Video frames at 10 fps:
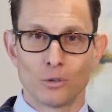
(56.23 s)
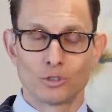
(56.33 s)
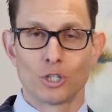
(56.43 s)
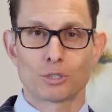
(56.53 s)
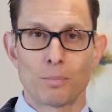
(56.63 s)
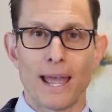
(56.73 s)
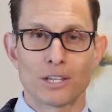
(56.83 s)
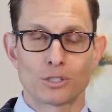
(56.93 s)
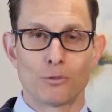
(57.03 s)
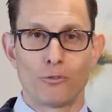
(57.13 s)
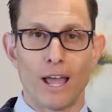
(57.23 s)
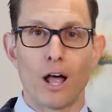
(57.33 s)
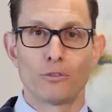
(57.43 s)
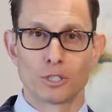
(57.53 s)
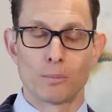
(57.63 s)
just past the
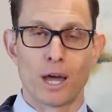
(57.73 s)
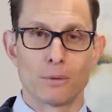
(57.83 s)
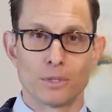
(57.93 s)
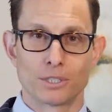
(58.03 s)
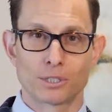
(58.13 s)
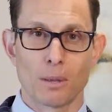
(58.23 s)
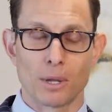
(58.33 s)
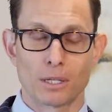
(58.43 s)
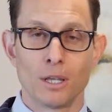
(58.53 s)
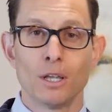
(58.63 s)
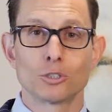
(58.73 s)
valve at the bottom of the stomach.